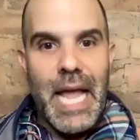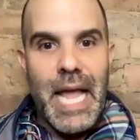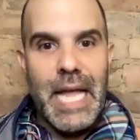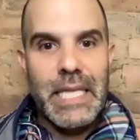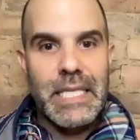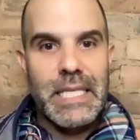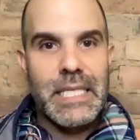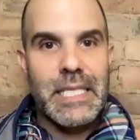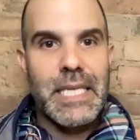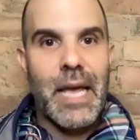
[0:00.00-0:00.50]

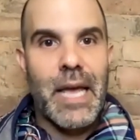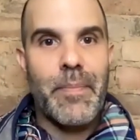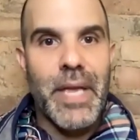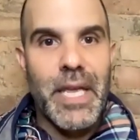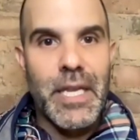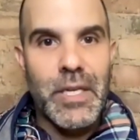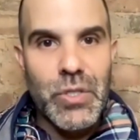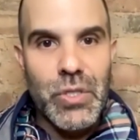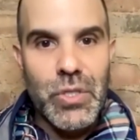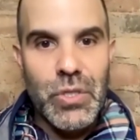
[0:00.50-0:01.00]
and step
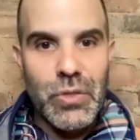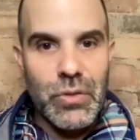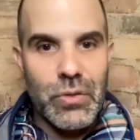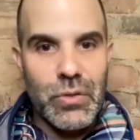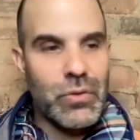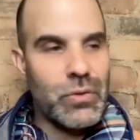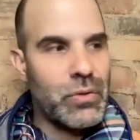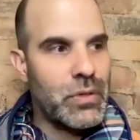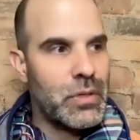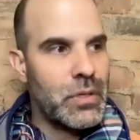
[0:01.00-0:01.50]

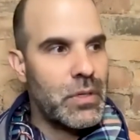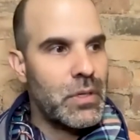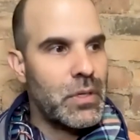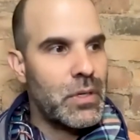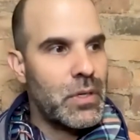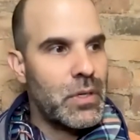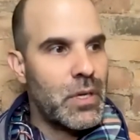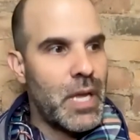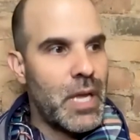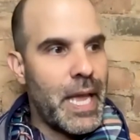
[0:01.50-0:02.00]
into
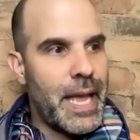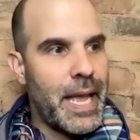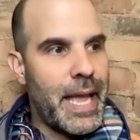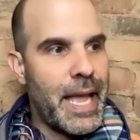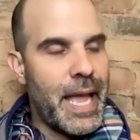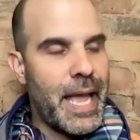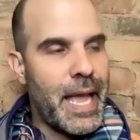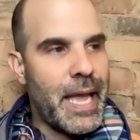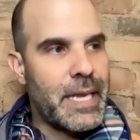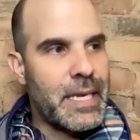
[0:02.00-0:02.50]

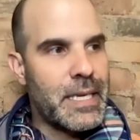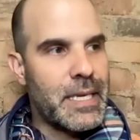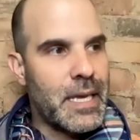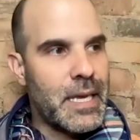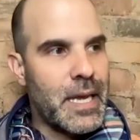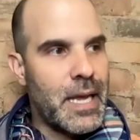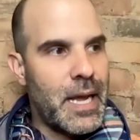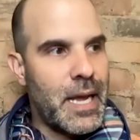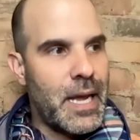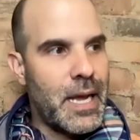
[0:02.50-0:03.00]
and
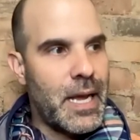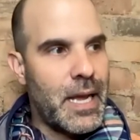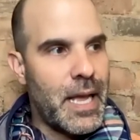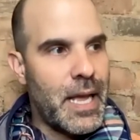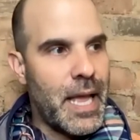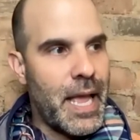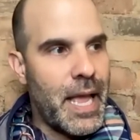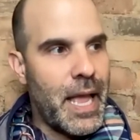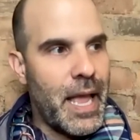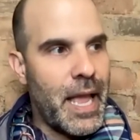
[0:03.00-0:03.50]
uh,
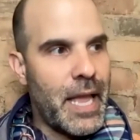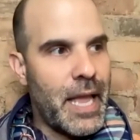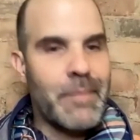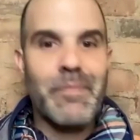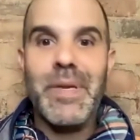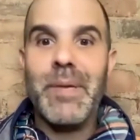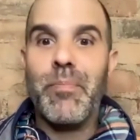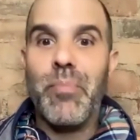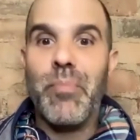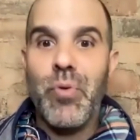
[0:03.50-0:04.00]
and
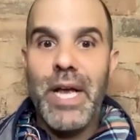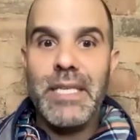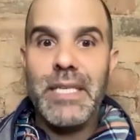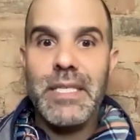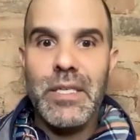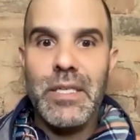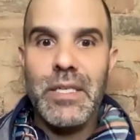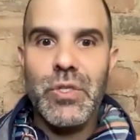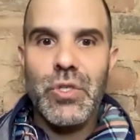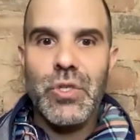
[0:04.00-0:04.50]
be
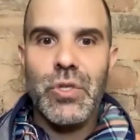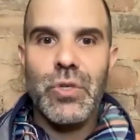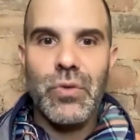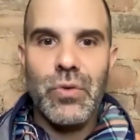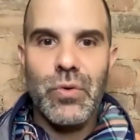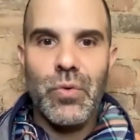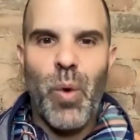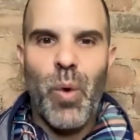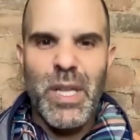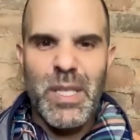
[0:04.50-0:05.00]
present
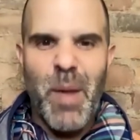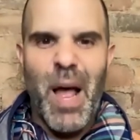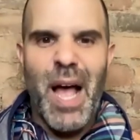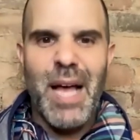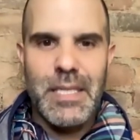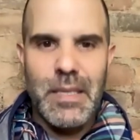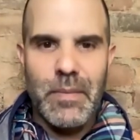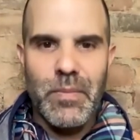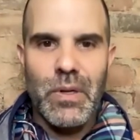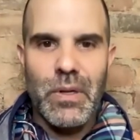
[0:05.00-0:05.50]
to what's
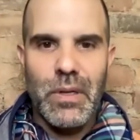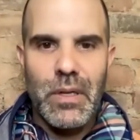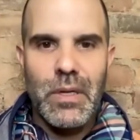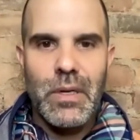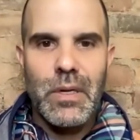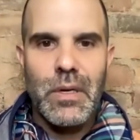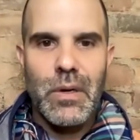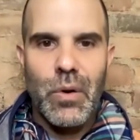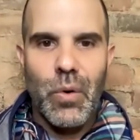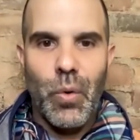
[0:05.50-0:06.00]
possible?
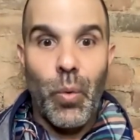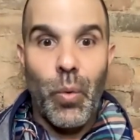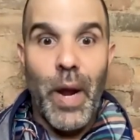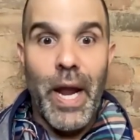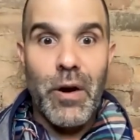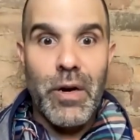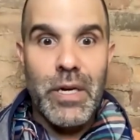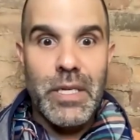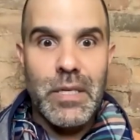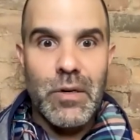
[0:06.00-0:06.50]

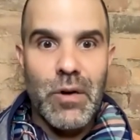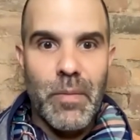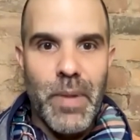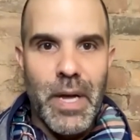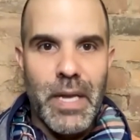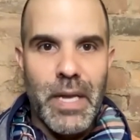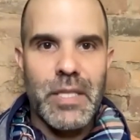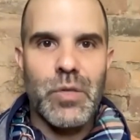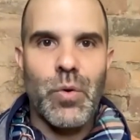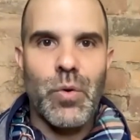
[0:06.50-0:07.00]
Where is there
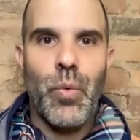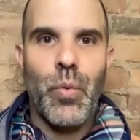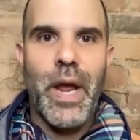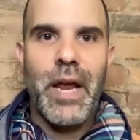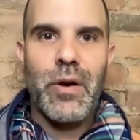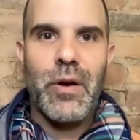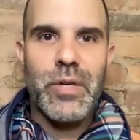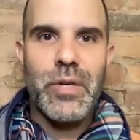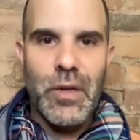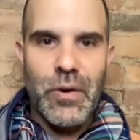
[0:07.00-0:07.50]
abundance?
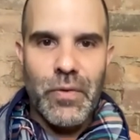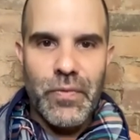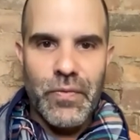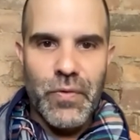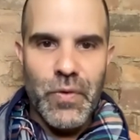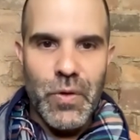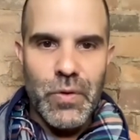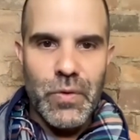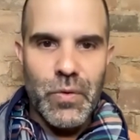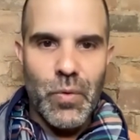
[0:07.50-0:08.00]
Where is there
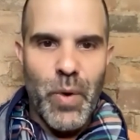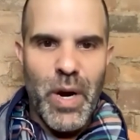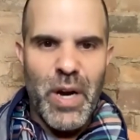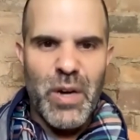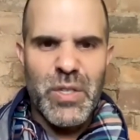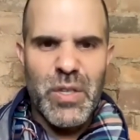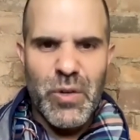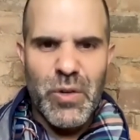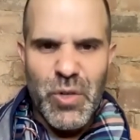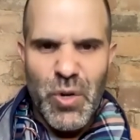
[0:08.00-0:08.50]
fruit? Where
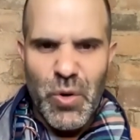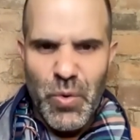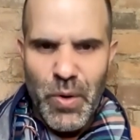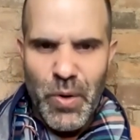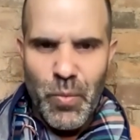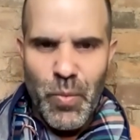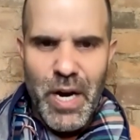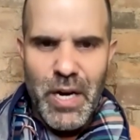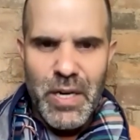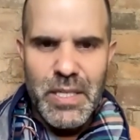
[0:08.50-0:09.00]
is their
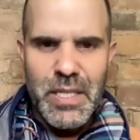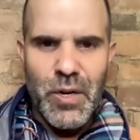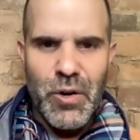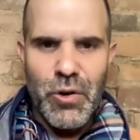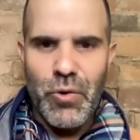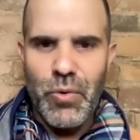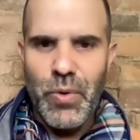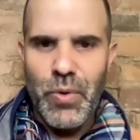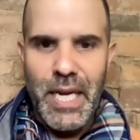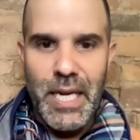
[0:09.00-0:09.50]
where is there
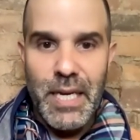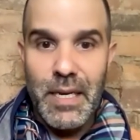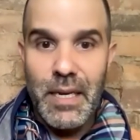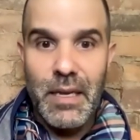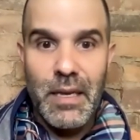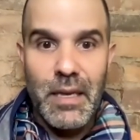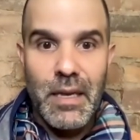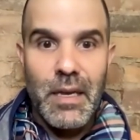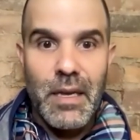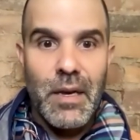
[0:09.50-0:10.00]
green?
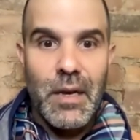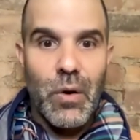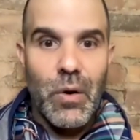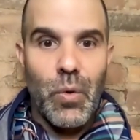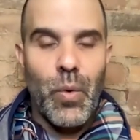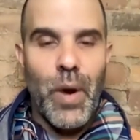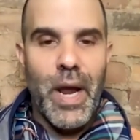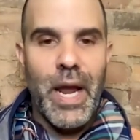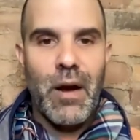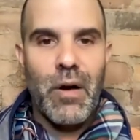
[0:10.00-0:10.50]

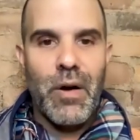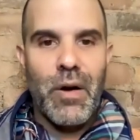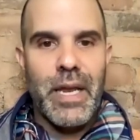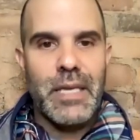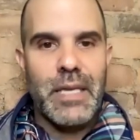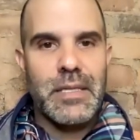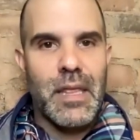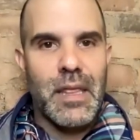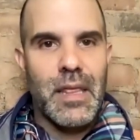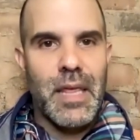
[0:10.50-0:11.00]
where
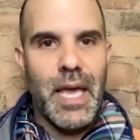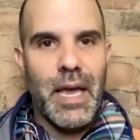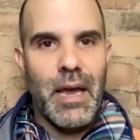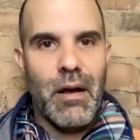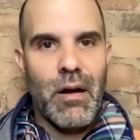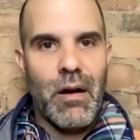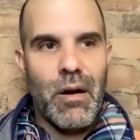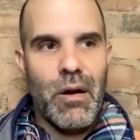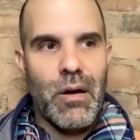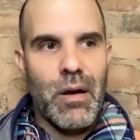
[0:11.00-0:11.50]
is
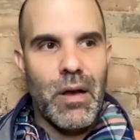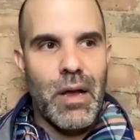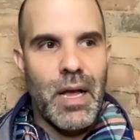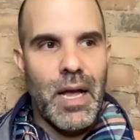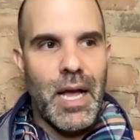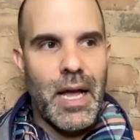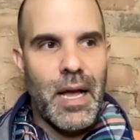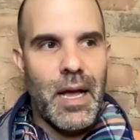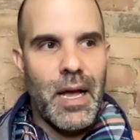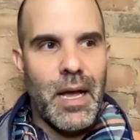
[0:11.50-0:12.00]
their
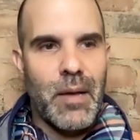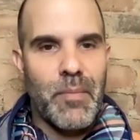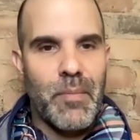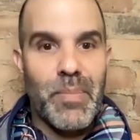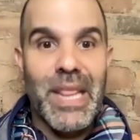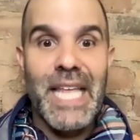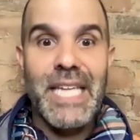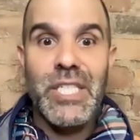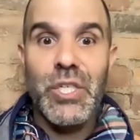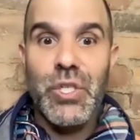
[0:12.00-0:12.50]
uh,
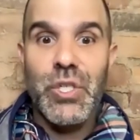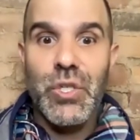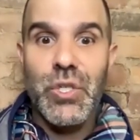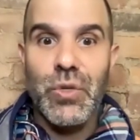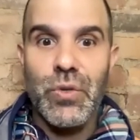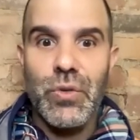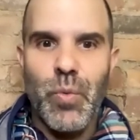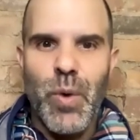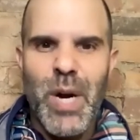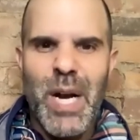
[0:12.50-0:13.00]

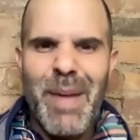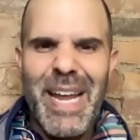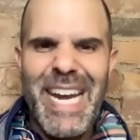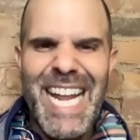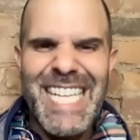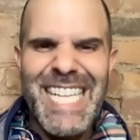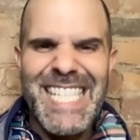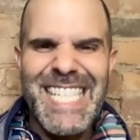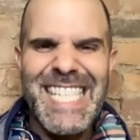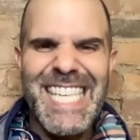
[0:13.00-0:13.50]
plenitude what am i
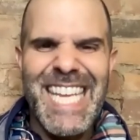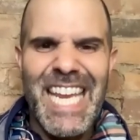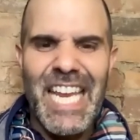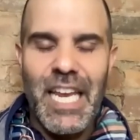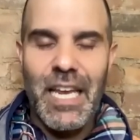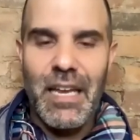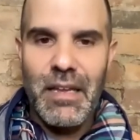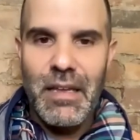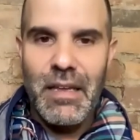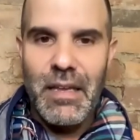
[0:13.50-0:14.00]
not
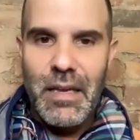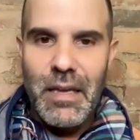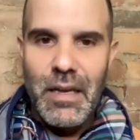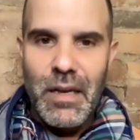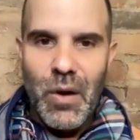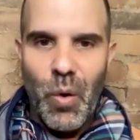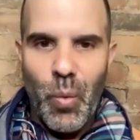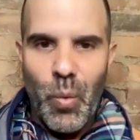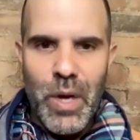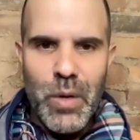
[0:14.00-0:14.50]
seeing
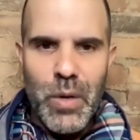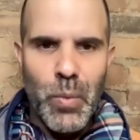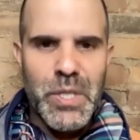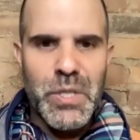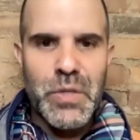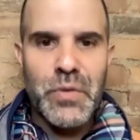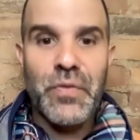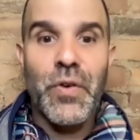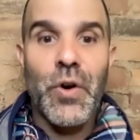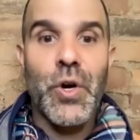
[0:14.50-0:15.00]
what,
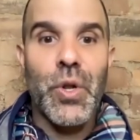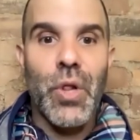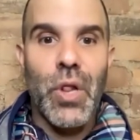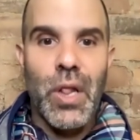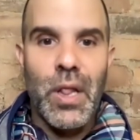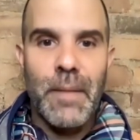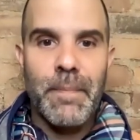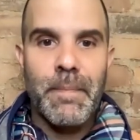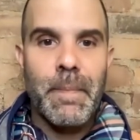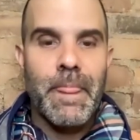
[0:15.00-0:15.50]
what's
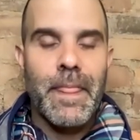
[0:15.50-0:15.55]
fertile